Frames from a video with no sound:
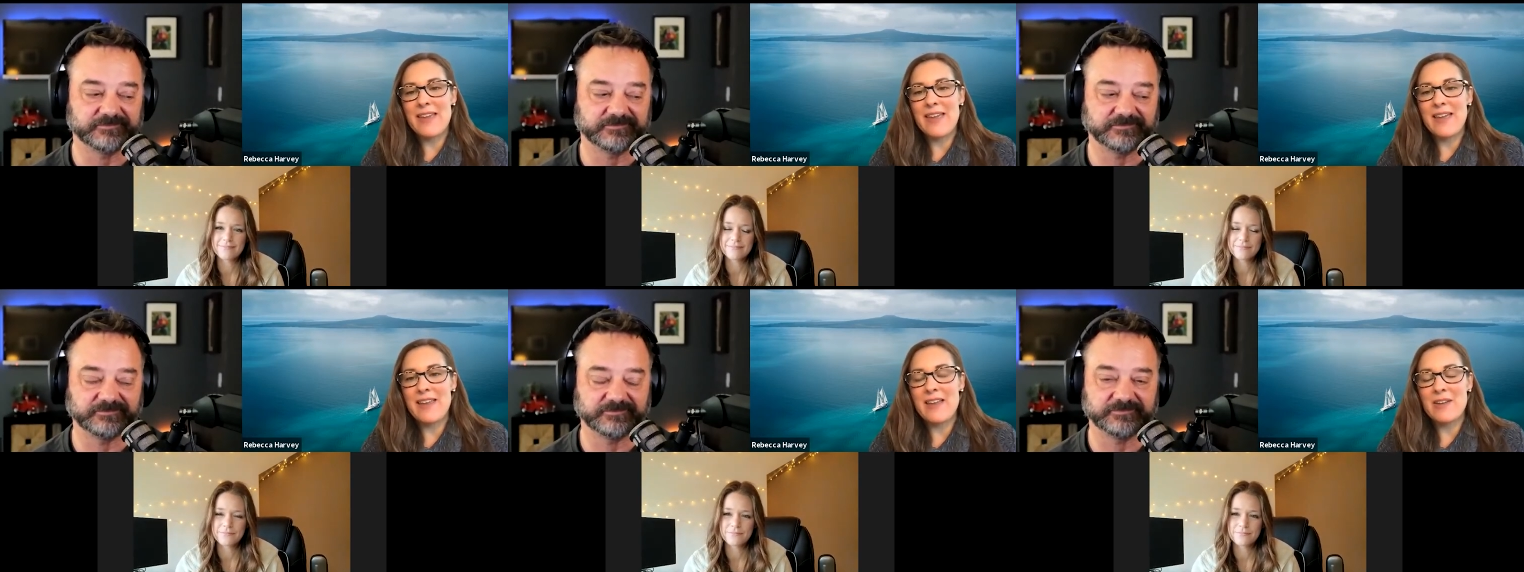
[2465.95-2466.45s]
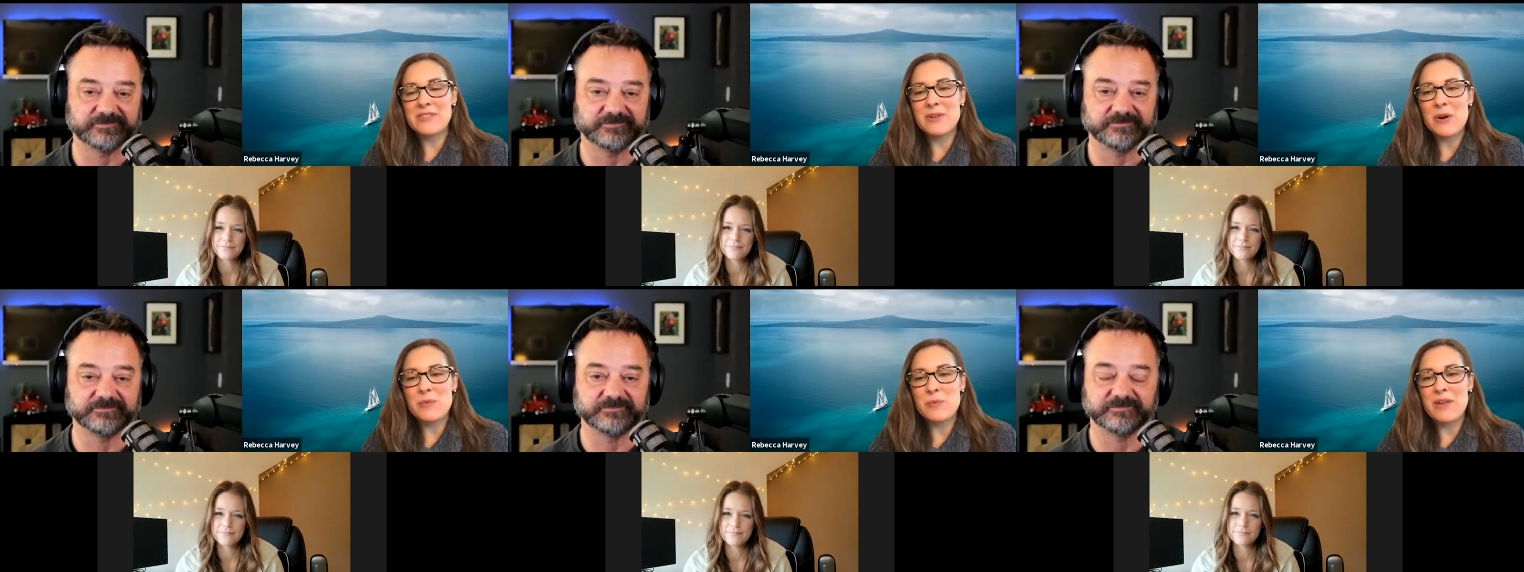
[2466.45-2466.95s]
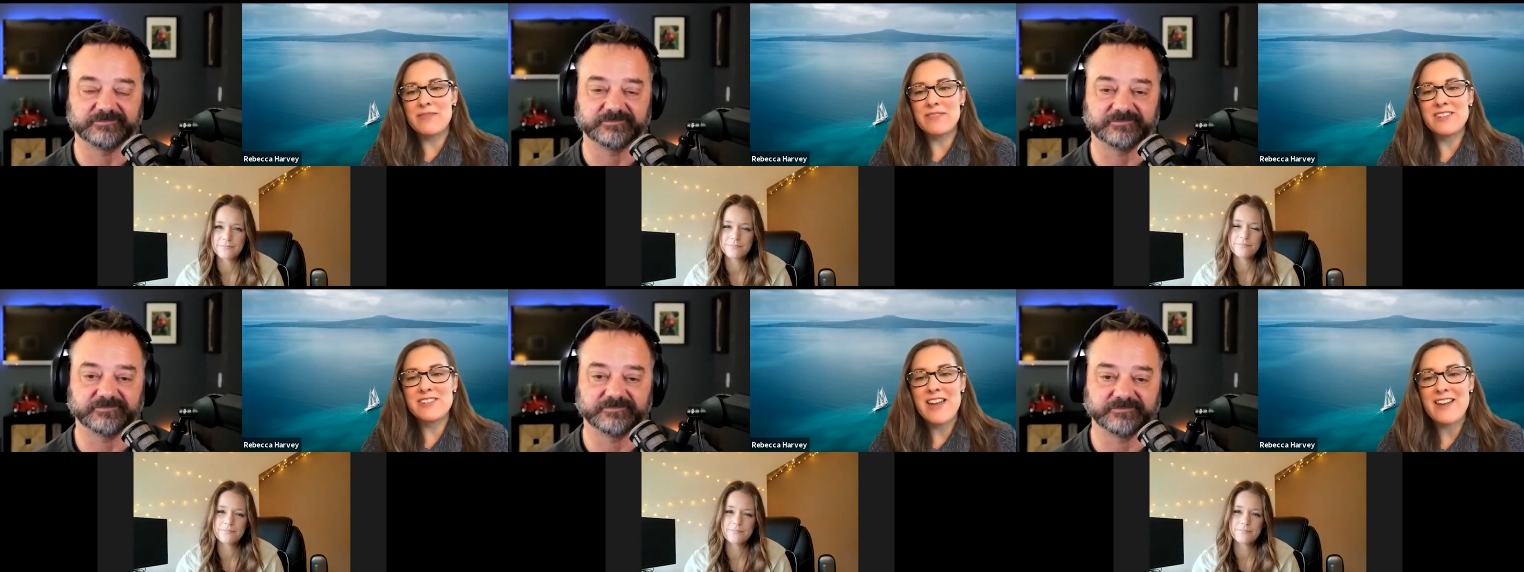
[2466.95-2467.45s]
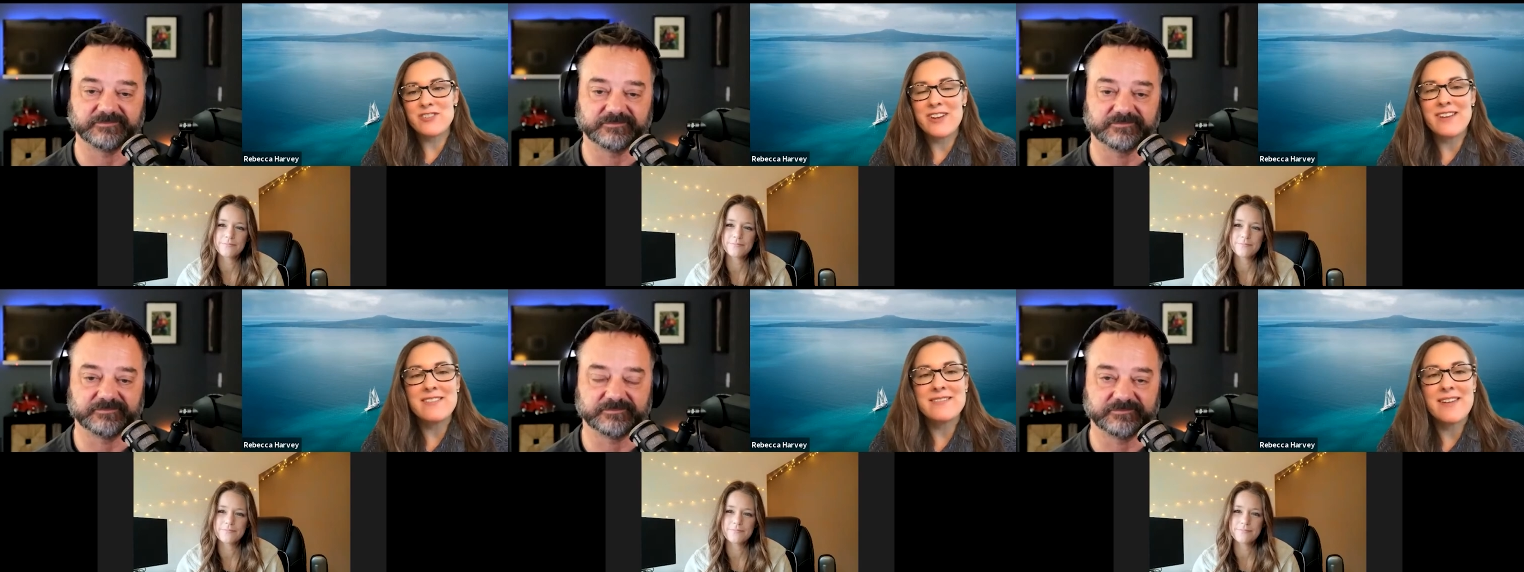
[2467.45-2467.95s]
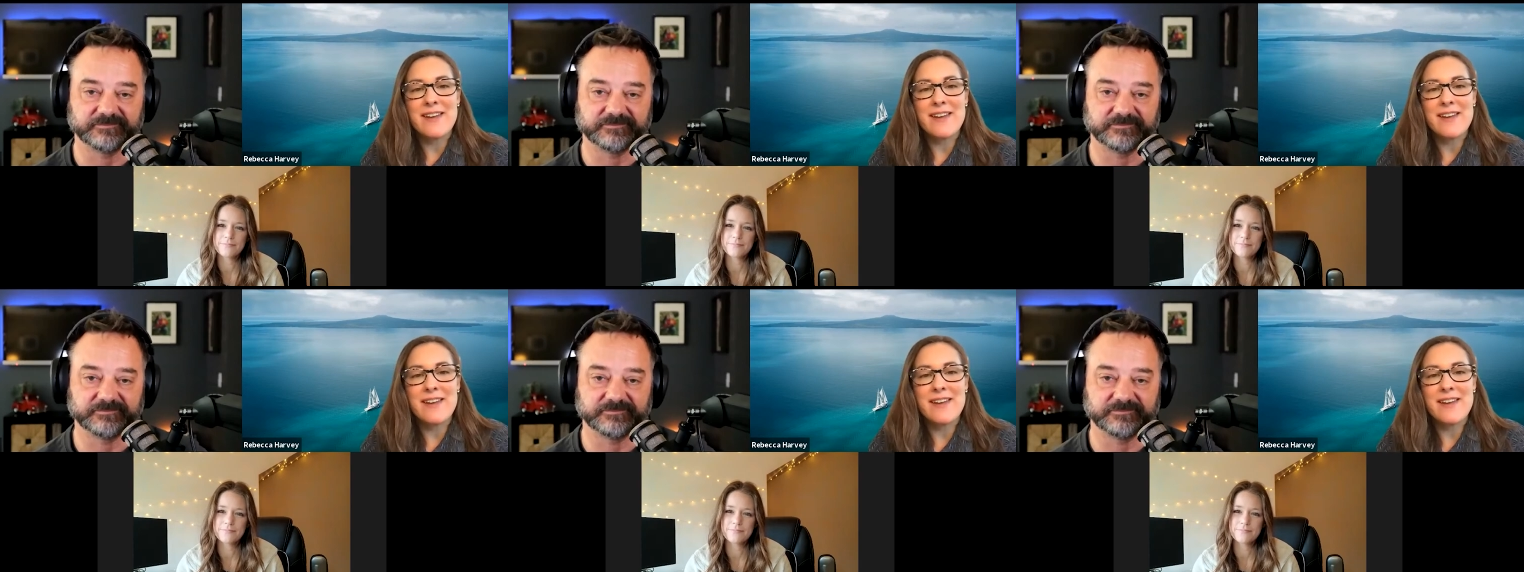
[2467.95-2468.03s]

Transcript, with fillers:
Speaker 1: and I'll start with Natasha.